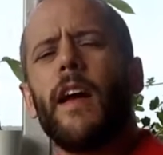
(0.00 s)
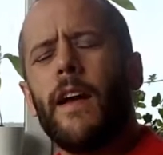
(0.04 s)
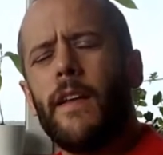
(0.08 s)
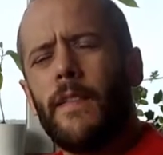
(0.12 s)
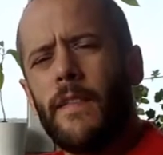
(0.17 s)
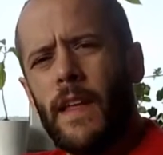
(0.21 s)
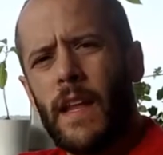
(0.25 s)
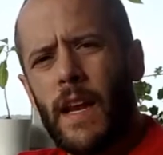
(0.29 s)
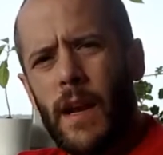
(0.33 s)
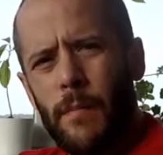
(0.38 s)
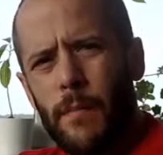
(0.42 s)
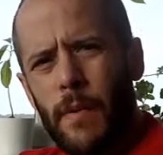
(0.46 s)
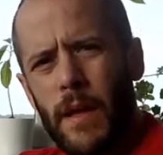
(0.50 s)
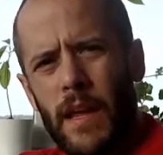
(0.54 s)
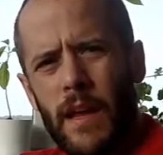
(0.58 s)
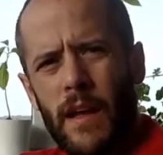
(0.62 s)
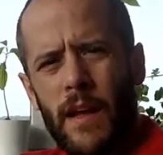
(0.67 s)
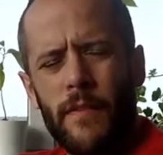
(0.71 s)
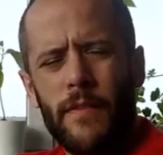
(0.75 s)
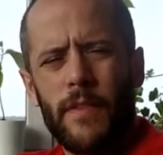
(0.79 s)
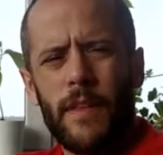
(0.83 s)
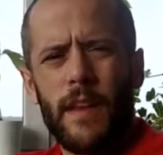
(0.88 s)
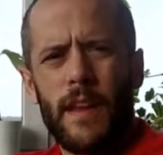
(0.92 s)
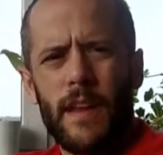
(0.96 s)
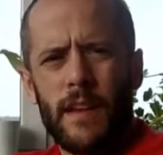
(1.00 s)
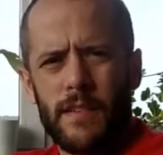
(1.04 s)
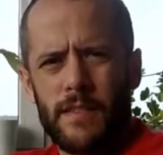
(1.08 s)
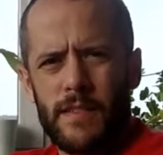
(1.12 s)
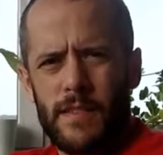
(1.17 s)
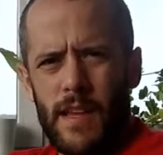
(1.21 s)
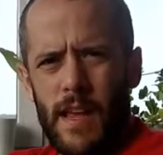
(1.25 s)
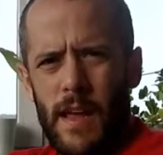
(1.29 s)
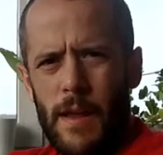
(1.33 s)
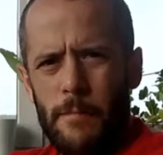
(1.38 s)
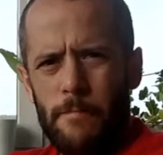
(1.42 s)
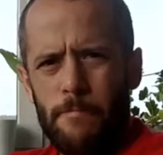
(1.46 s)
and then I bang out the next
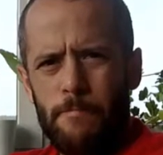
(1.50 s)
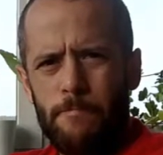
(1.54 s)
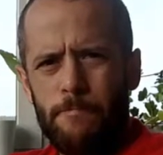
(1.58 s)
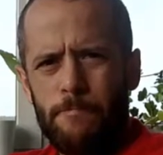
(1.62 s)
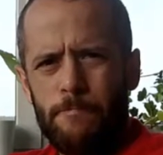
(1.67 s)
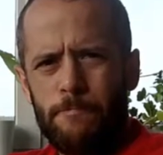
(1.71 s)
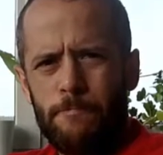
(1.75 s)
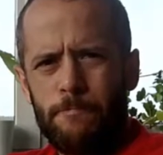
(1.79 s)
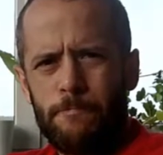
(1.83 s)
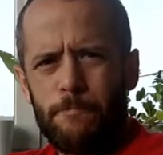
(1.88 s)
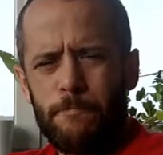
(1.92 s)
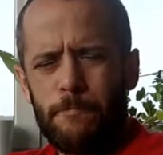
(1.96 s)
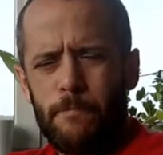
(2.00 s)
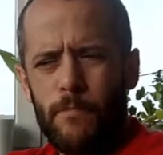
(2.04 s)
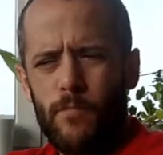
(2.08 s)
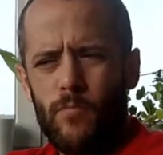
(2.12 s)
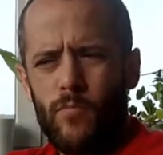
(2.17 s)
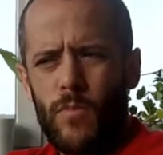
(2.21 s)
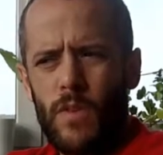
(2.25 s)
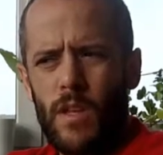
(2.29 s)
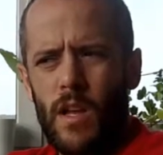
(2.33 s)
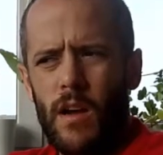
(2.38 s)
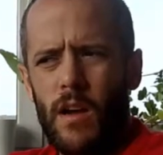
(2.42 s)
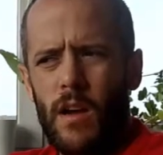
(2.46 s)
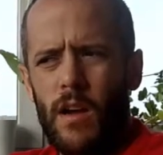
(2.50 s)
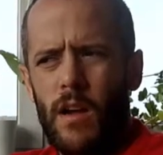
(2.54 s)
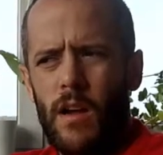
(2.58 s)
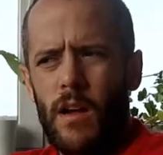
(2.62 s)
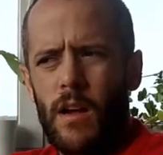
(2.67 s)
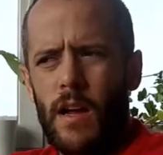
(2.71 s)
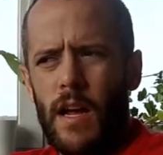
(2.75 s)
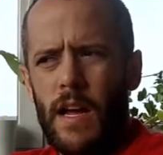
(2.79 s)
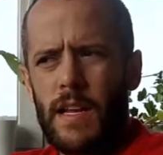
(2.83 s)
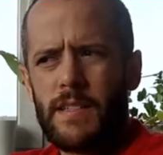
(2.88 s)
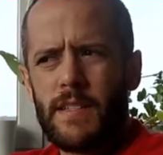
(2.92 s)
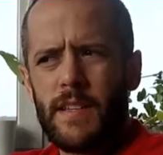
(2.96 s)
set.
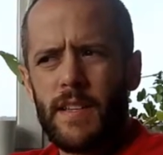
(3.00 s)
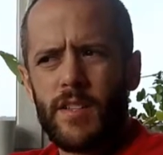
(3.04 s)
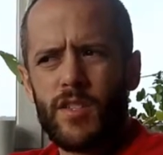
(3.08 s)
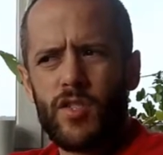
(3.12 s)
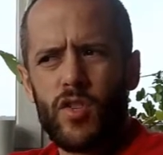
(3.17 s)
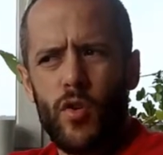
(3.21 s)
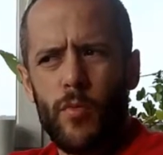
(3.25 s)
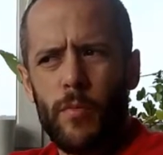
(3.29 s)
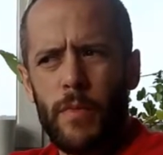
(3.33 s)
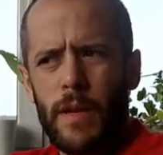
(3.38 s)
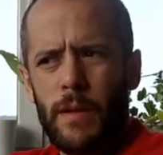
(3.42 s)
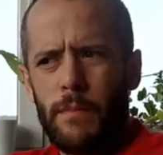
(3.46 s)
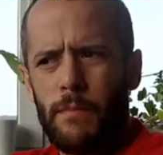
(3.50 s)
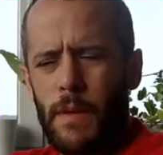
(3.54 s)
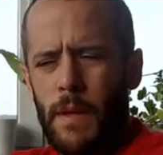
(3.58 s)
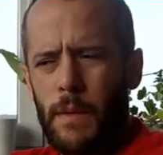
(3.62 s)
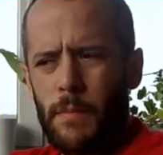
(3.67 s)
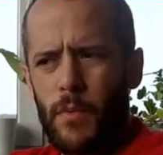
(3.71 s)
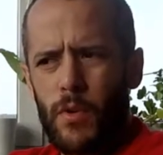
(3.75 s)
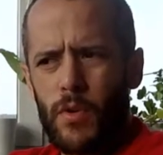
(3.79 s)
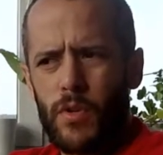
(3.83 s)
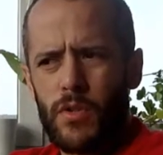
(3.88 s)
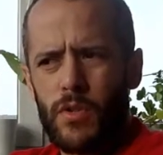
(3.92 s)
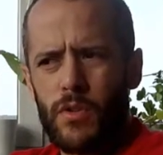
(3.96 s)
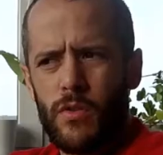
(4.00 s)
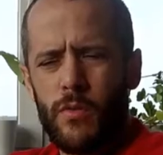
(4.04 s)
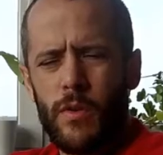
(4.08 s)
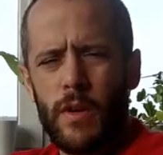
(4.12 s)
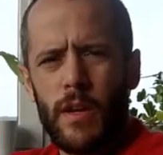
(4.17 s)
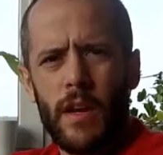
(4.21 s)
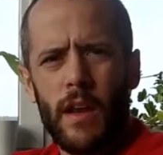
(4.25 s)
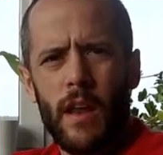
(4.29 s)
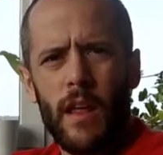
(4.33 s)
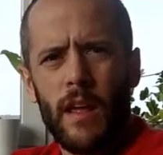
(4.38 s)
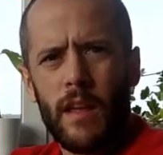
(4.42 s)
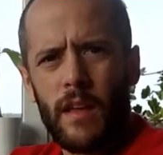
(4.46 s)
I see so many people
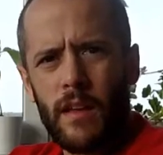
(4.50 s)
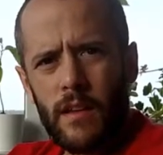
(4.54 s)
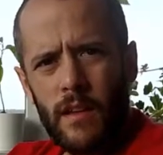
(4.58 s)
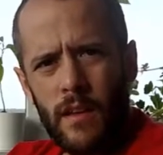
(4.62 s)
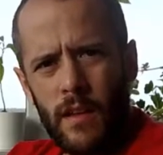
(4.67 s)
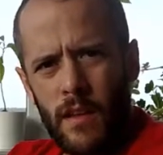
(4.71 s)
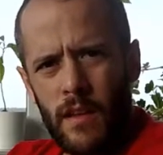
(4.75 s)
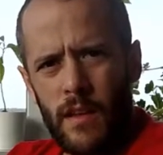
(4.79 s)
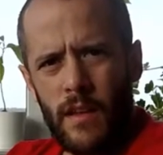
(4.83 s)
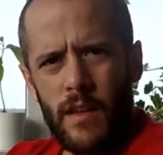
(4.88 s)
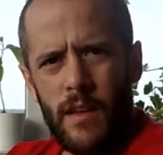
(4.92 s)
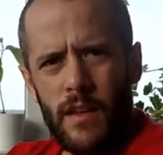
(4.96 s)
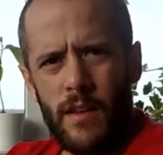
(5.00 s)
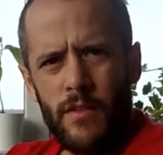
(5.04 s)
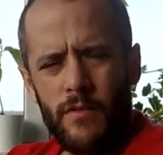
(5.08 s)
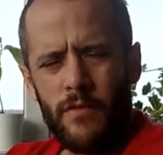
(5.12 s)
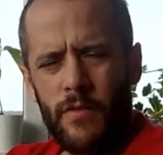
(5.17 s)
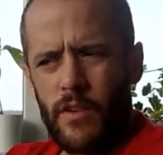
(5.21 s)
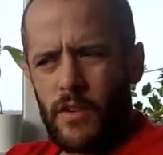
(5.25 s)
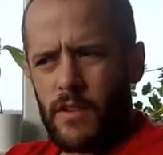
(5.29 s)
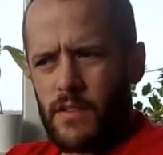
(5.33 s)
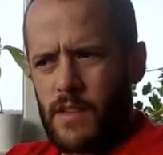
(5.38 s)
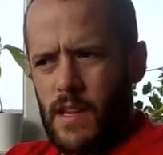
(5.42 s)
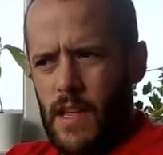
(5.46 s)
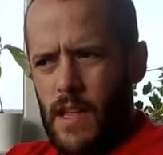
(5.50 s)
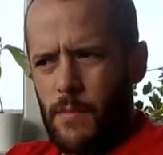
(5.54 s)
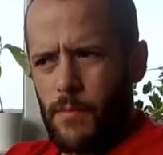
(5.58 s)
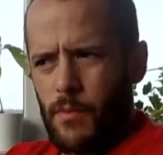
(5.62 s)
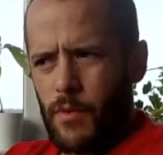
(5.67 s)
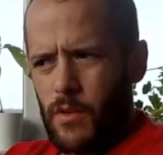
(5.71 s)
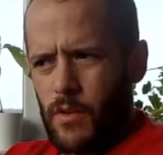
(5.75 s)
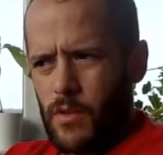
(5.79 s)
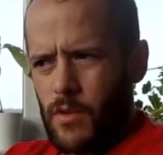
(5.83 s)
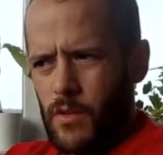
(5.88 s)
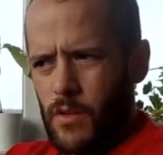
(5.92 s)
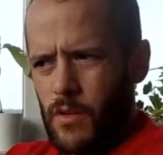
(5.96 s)
doing, like, for
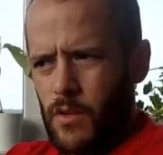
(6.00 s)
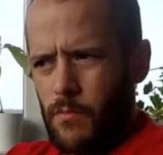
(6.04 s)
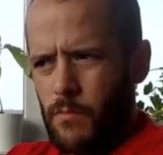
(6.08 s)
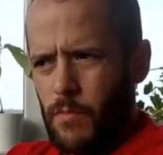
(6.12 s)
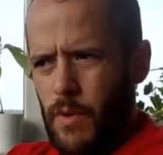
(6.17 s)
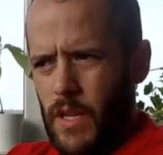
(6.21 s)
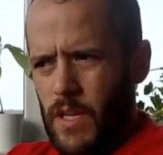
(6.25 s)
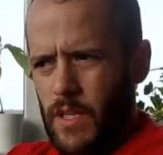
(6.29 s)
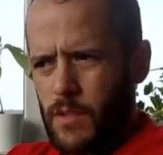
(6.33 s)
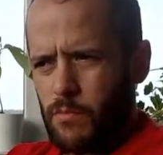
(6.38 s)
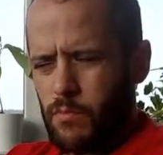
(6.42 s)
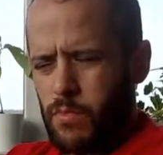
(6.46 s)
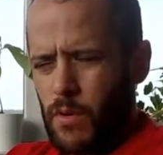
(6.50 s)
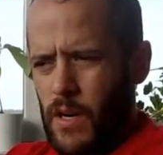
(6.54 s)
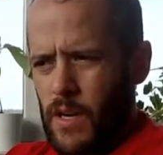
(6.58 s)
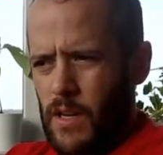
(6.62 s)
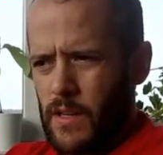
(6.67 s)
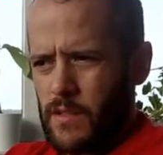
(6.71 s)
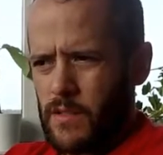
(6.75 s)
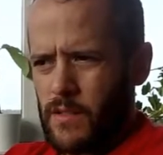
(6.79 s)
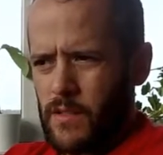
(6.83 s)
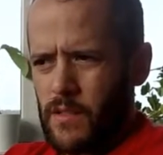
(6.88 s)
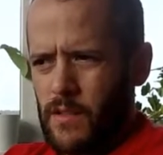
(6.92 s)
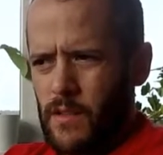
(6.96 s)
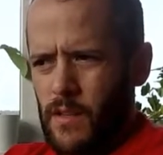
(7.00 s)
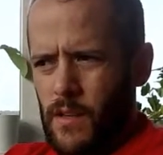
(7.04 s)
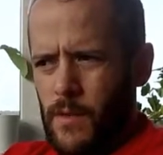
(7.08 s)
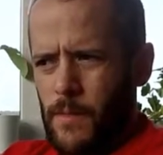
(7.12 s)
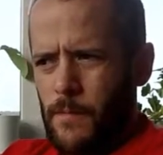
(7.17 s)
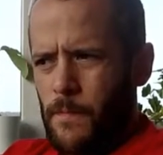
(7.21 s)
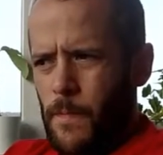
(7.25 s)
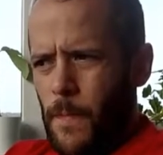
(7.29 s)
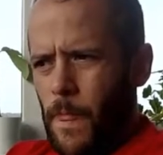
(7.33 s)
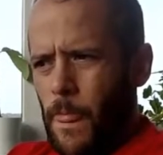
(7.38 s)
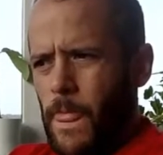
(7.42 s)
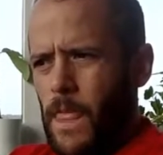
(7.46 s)
example, you do bench press.
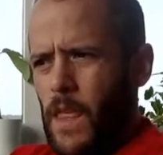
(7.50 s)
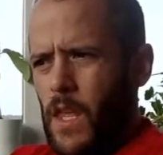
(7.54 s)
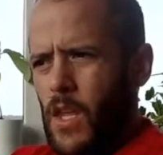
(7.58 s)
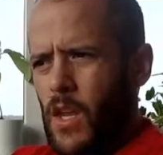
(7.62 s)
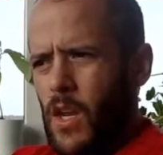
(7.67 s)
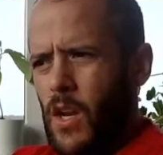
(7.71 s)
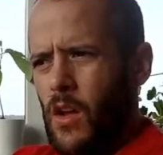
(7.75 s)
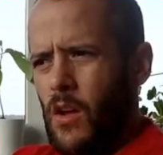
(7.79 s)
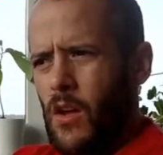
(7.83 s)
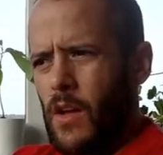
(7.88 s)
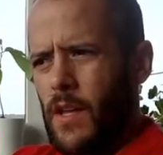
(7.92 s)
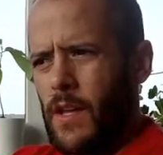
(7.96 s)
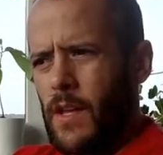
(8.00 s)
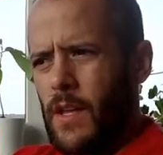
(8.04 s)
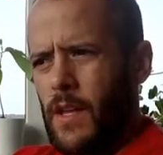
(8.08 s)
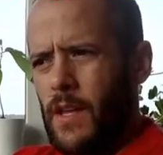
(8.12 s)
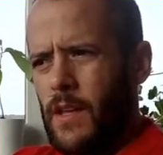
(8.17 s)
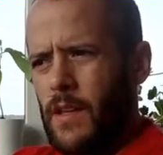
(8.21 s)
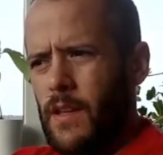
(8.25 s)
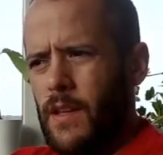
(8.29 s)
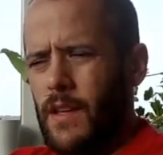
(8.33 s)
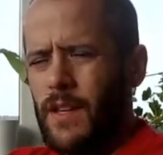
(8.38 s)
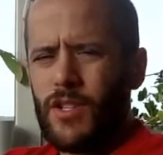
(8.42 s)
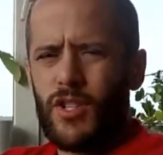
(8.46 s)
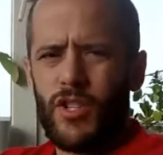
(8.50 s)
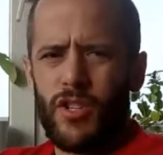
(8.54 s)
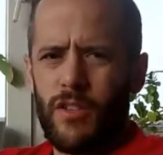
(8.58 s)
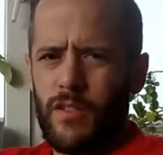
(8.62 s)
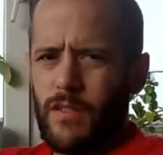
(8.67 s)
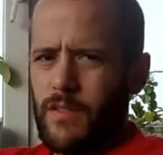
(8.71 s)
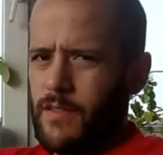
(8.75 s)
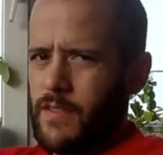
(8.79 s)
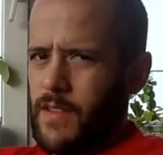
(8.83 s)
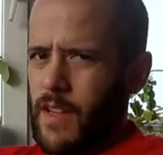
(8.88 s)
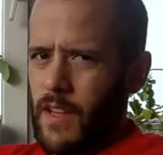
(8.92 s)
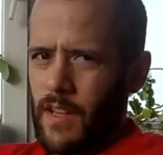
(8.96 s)
You know, it
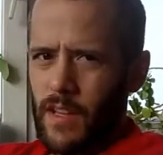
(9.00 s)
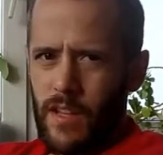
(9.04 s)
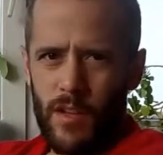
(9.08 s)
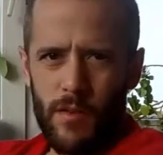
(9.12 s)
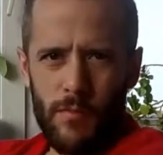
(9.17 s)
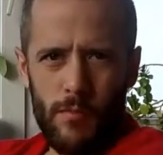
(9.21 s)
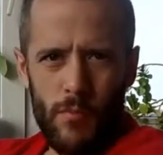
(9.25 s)
shouldn't take